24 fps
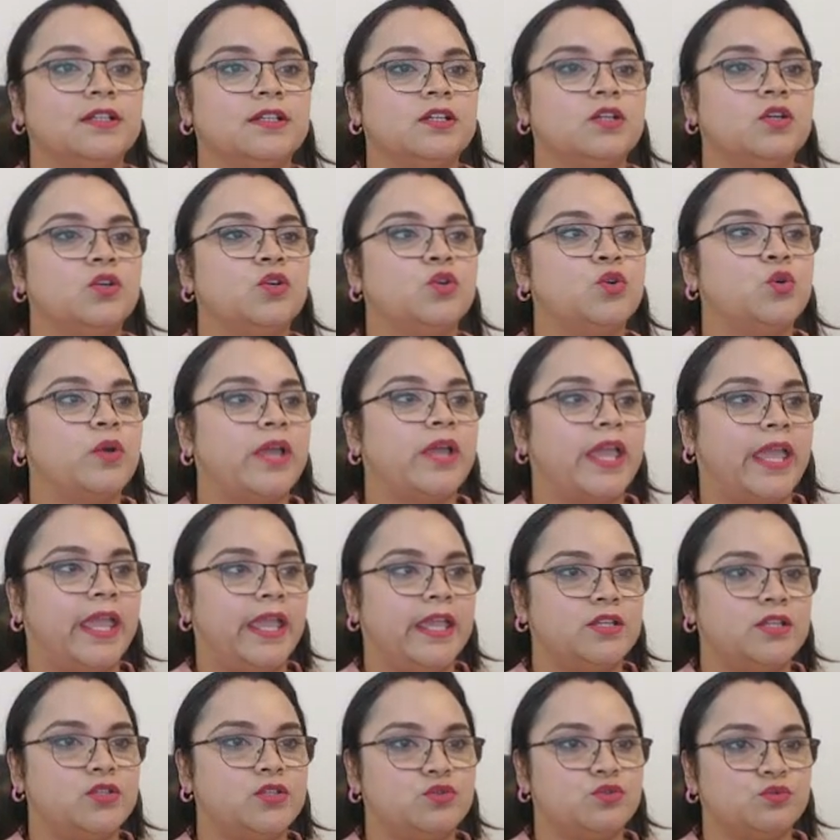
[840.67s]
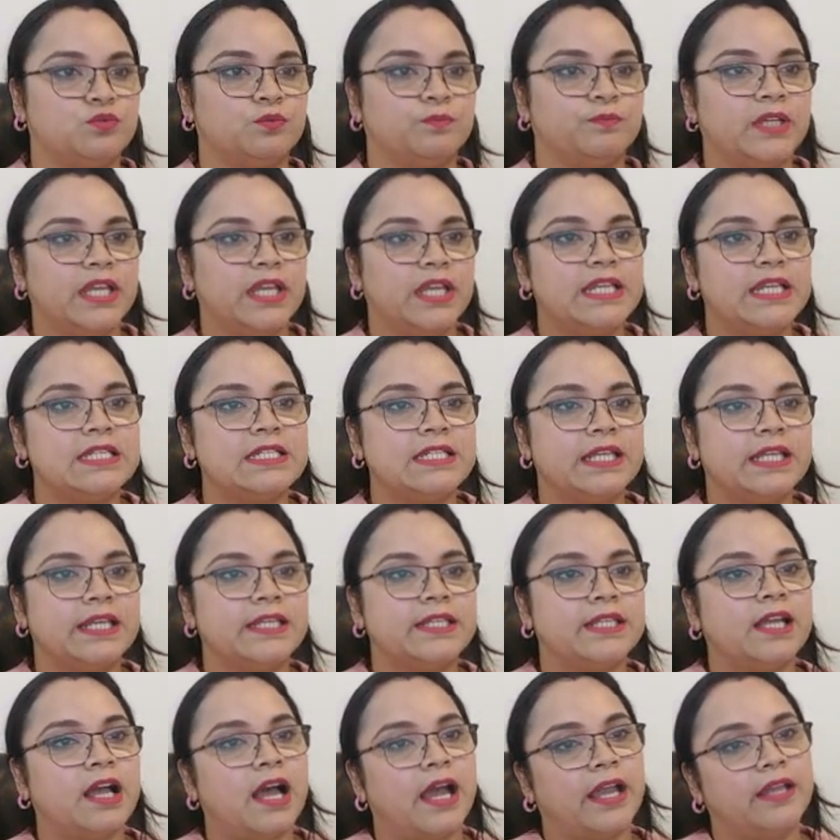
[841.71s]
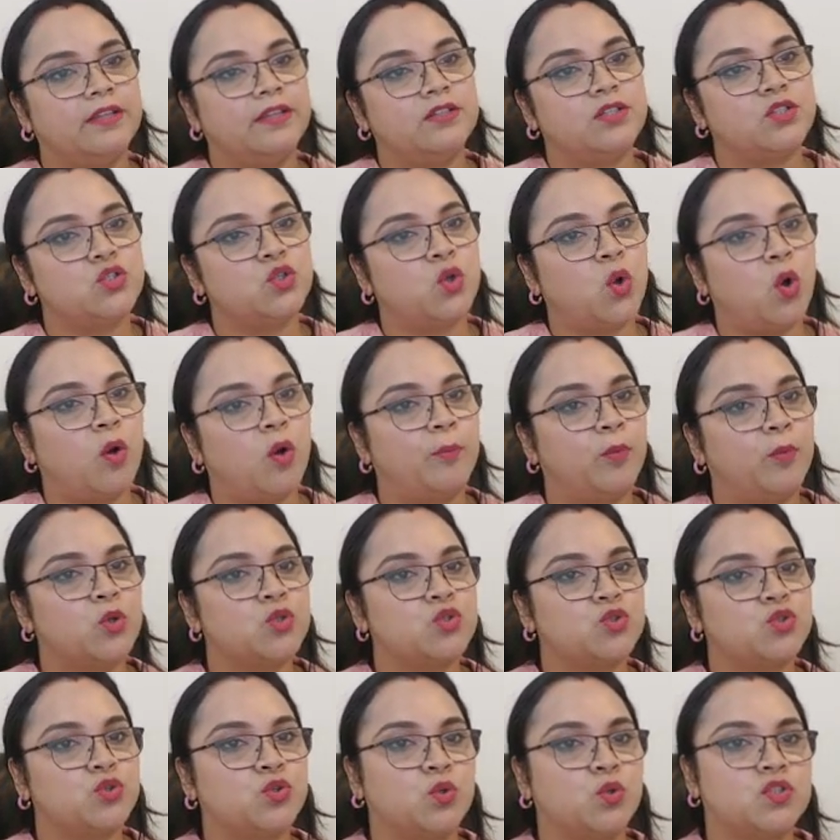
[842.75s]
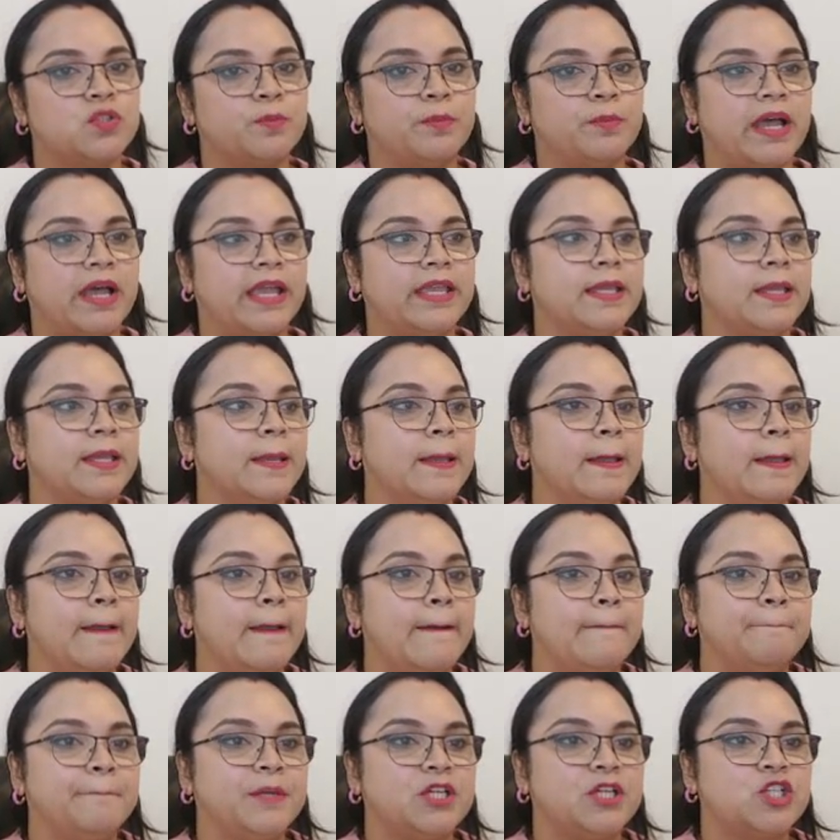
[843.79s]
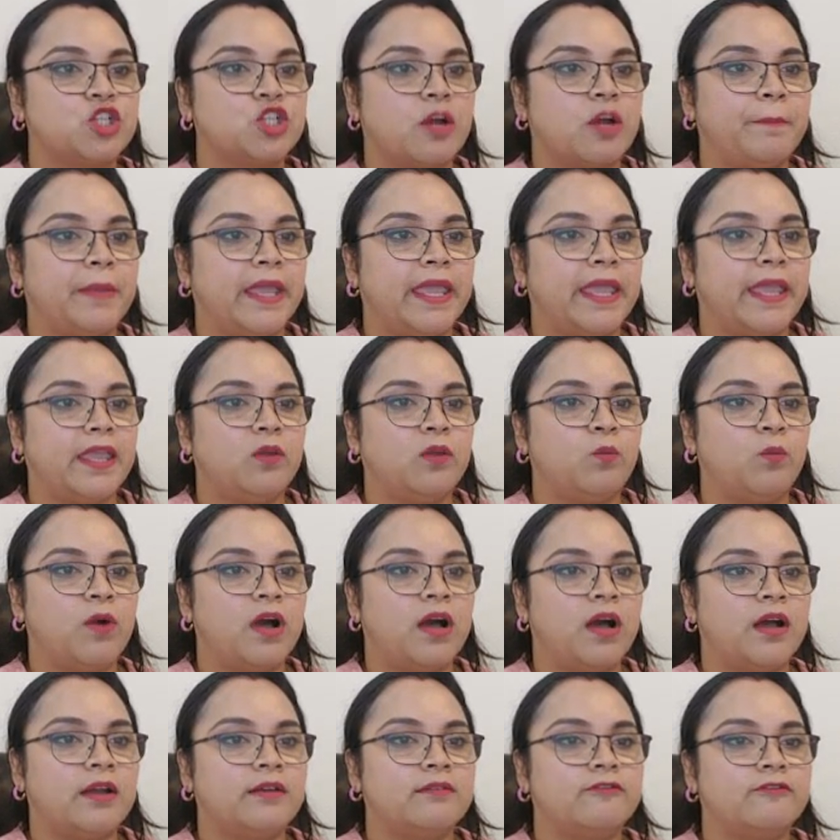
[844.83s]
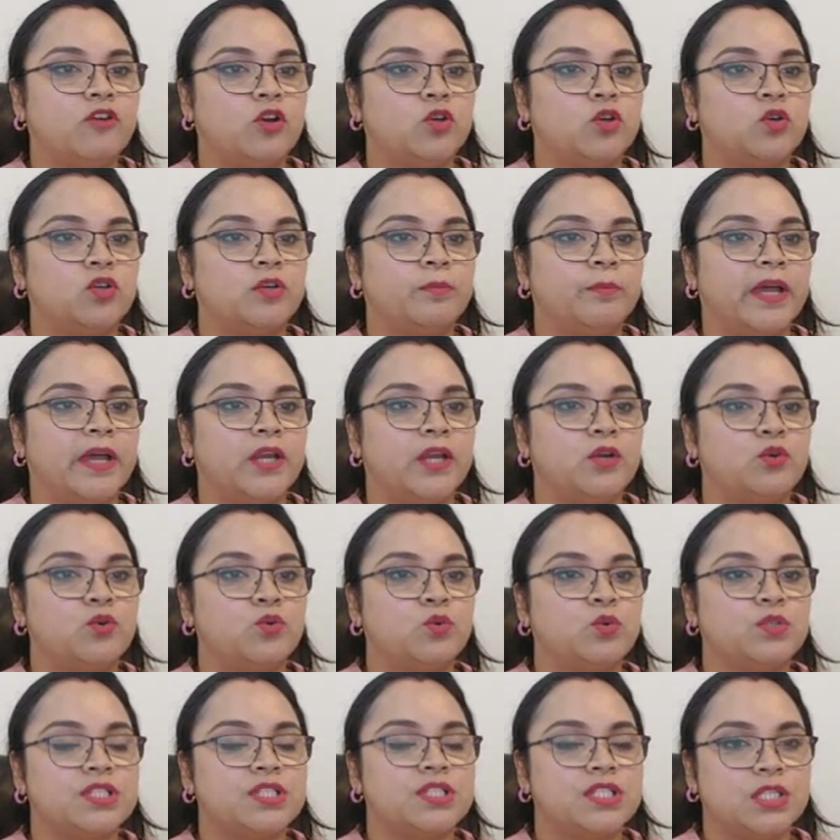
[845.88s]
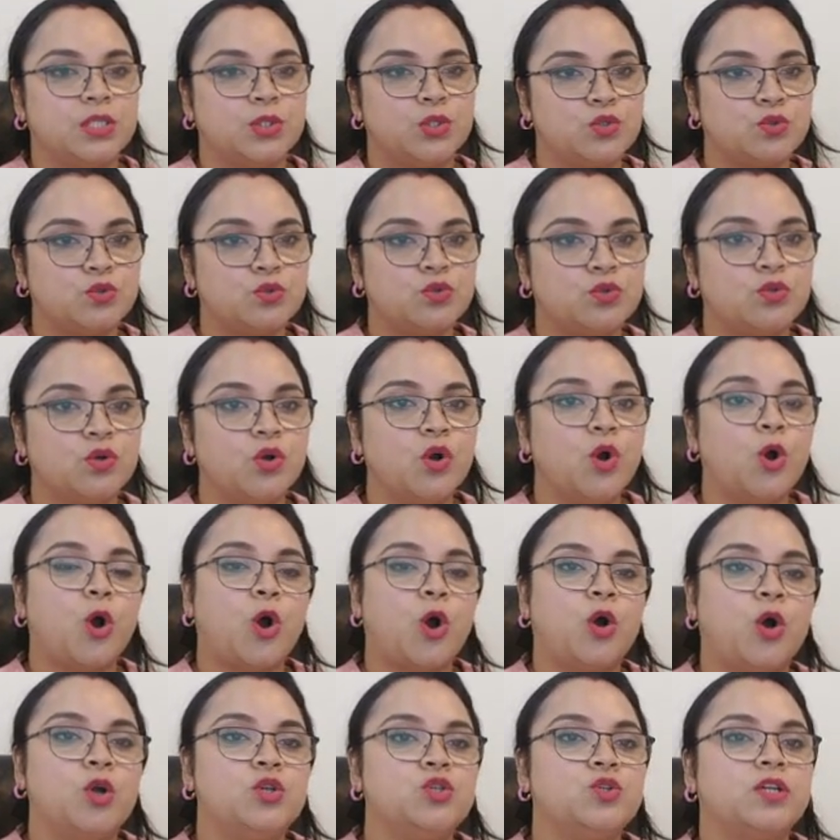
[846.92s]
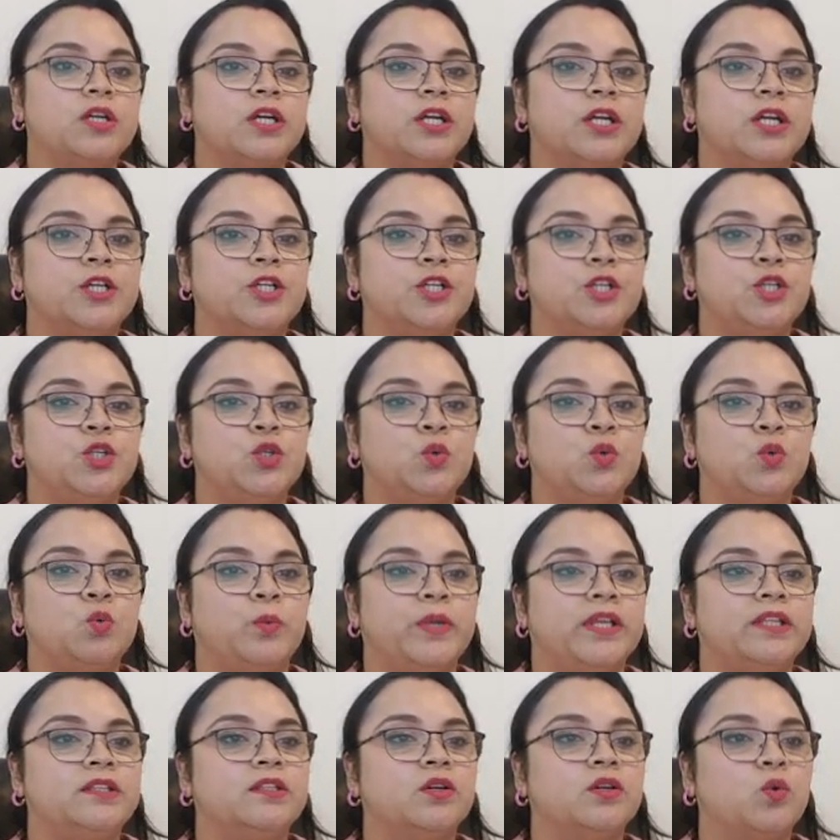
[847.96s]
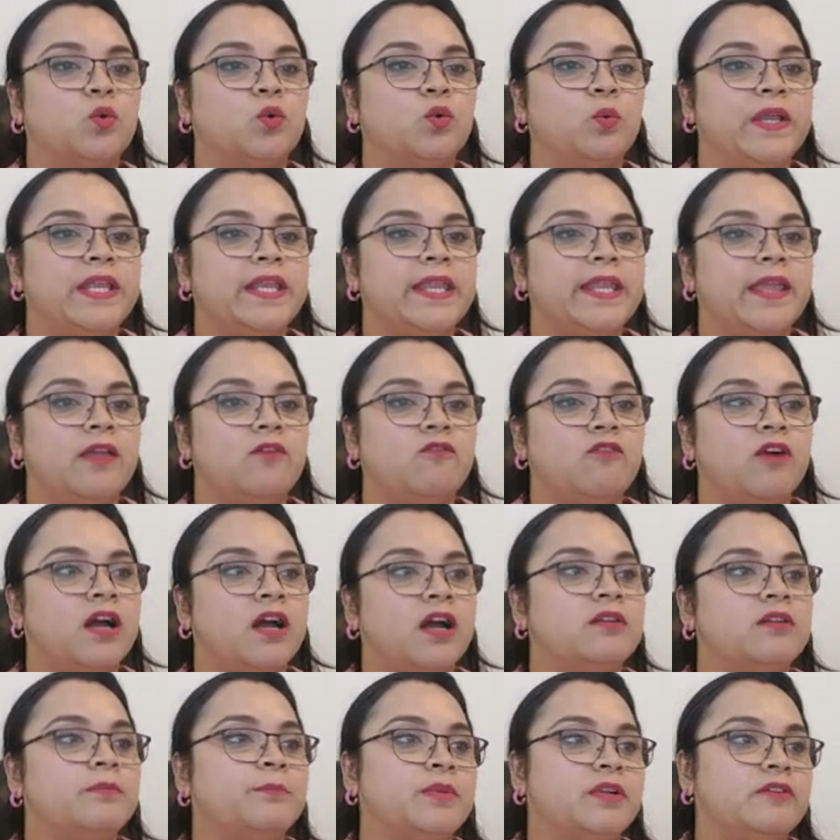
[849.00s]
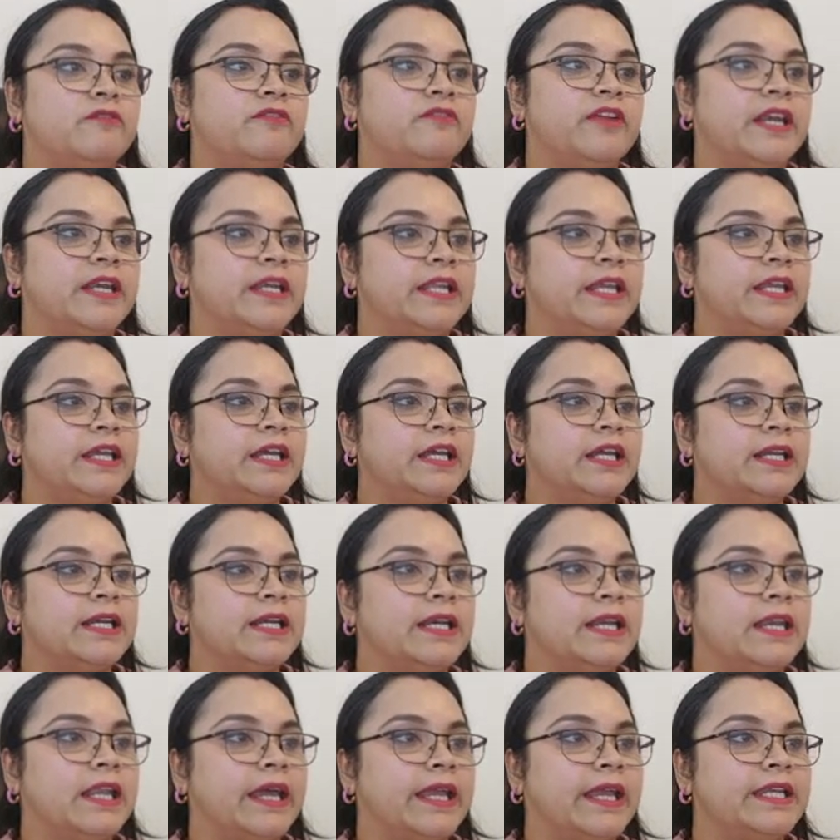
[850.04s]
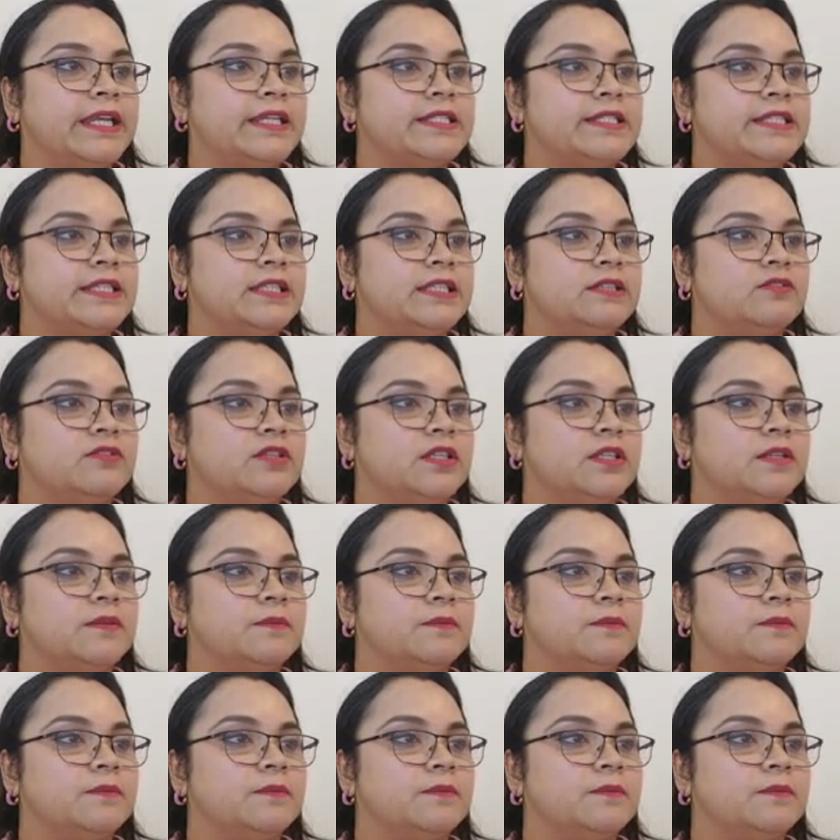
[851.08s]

Rook a2, intending either to oppose rooks by bishop a1 followed by rook c2 or to continue with queen a1 preventing knight c3.